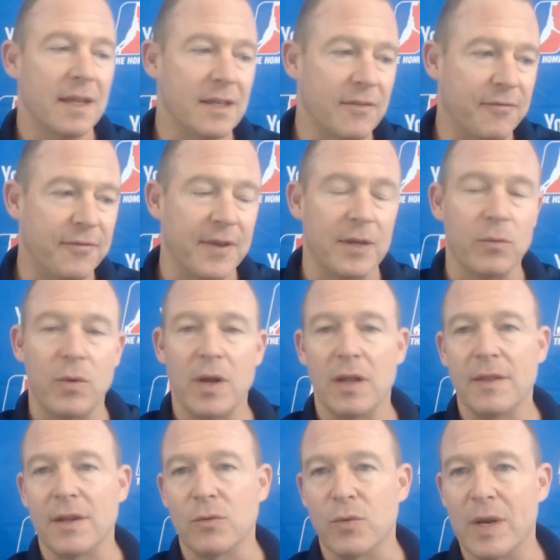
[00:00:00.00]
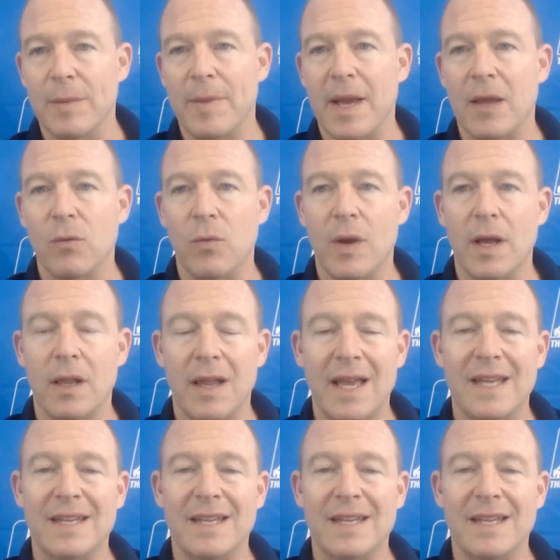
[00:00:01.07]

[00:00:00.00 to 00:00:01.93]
They defend well, they rebound well,